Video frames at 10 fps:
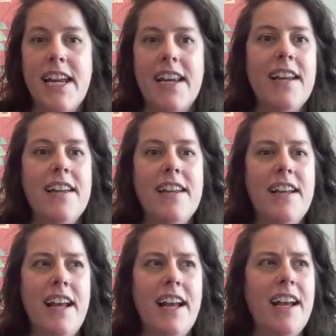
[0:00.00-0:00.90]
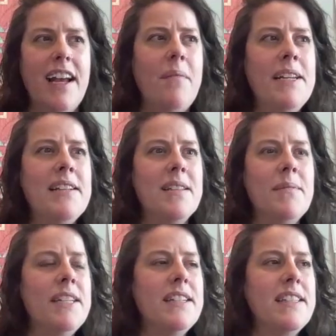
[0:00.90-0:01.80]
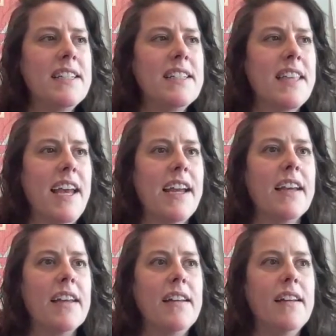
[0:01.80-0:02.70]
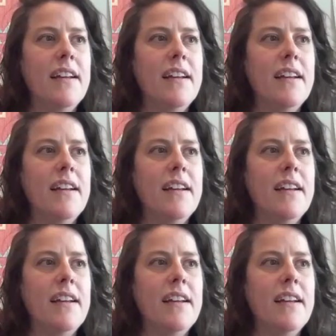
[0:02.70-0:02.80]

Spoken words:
it. I mean, it's some of these things like